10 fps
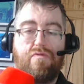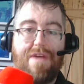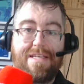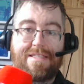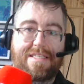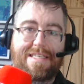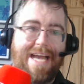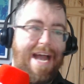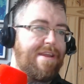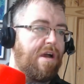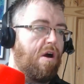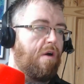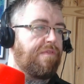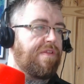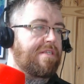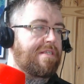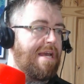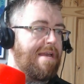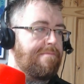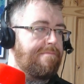Races again off the
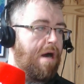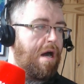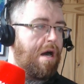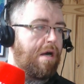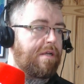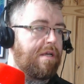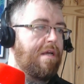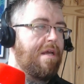same mark.